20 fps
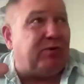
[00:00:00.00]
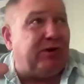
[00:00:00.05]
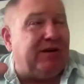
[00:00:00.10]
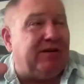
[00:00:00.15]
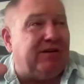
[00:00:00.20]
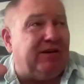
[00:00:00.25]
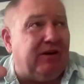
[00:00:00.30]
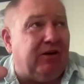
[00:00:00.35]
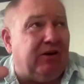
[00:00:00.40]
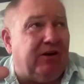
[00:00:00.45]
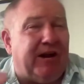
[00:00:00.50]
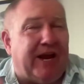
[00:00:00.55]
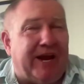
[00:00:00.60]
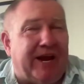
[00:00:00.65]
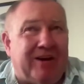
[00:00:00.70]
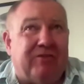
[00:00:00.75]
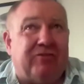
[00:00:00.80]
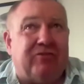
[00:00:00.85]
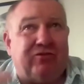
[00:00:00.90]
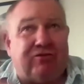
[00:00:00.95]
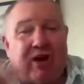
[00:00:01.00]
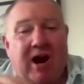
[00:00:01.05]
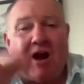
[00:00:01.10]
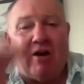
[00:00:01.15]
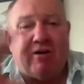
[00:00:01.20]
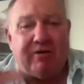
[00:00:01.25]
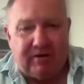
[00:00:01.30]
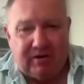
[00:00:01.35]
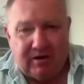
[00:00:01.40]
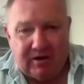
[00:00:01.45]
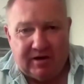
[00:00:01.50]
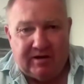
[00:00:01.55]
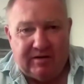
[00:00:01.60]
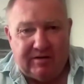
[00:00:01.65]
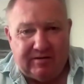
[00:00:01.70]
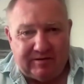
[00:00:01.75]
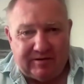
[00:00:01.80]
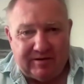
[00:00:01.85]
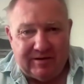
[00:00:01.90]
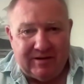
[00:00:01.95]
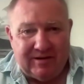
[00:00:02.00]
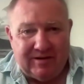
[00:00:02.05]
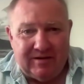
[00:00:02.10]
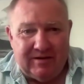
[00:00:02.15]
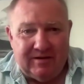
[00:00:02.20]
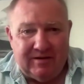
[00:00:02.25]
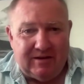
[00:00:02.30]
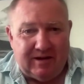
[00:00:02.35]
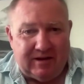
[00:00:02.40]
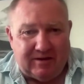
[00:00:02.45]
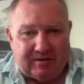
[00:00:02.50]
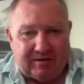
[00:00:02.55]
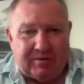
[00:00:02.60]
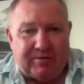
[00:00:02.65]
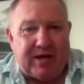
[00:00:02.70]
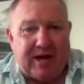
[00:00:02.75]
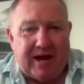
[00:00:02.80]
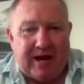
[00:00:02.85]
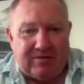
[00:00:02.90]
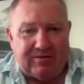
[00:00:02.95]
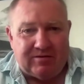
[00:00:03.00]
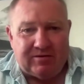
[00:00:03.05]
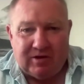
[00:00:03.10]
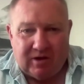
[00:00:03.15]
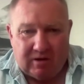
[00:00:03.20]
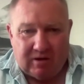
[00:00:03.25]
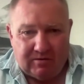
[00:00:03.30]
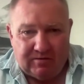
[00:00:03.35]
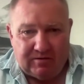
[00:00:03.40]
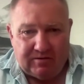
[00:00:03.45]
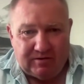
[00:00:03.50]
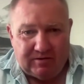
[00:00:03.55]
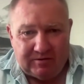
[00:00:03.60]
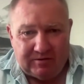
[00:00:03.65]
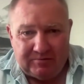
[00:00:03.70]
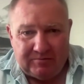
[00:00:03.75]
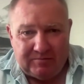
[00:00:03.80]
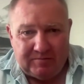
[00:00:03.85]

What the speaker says: printer in Australia, at least, it's $1,000.